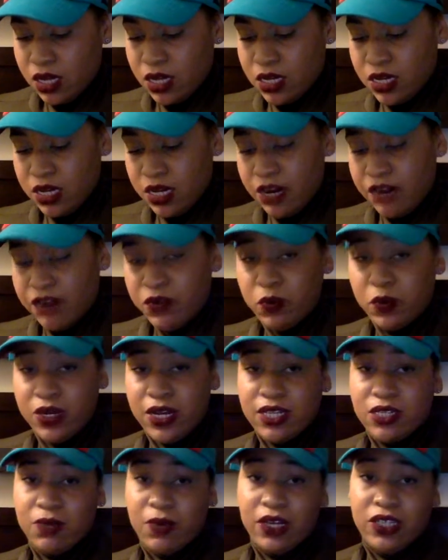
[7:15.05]
any and everyone
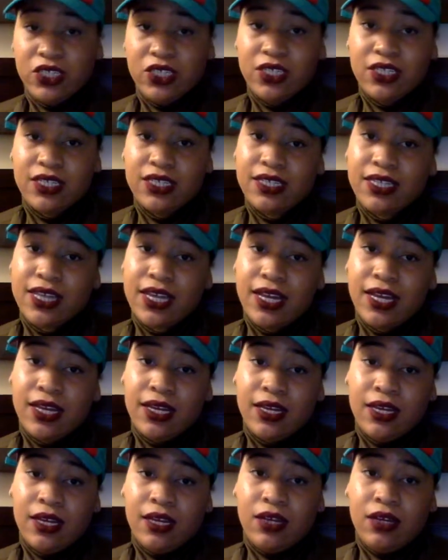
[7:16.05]
that's watching this, that